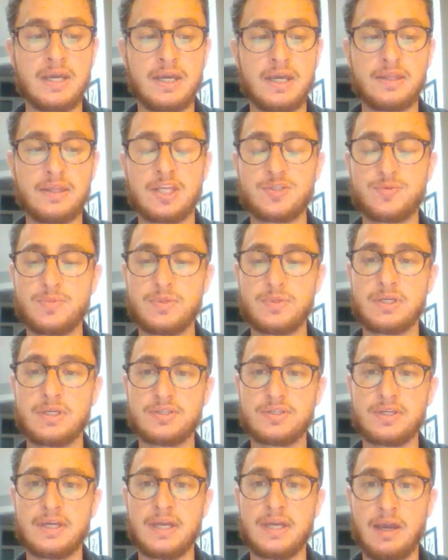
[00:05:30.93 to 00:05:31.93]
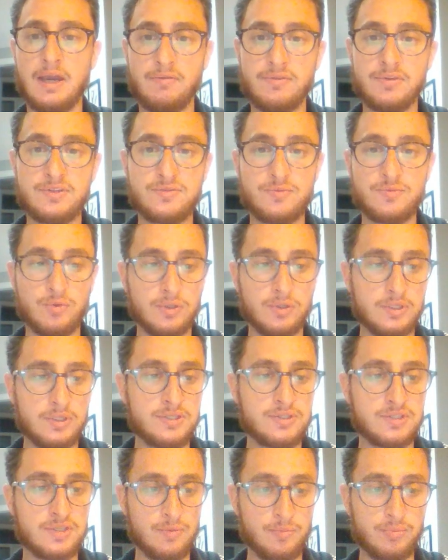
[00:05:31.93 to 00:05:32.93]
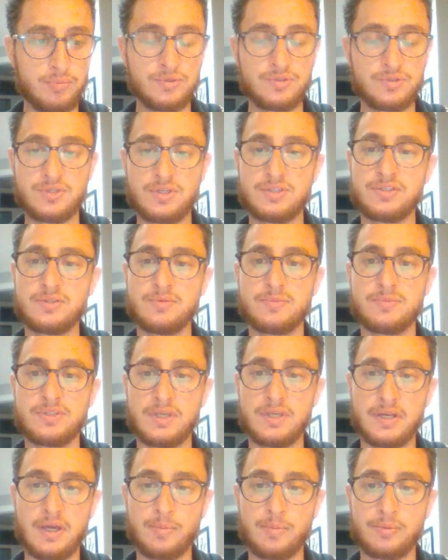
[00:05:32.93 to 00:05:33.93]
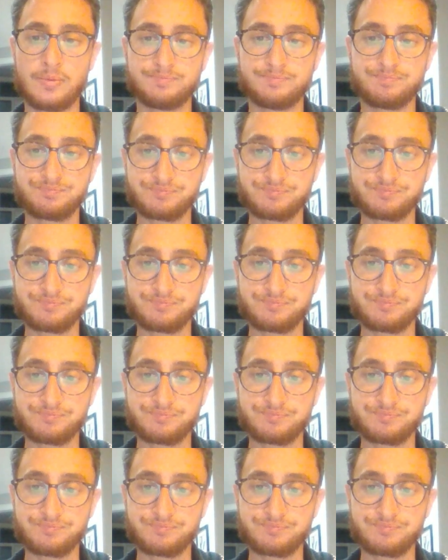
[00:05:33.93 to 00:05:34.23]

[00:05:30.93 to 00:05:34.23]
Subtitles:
and that's because I have this really simple system set up.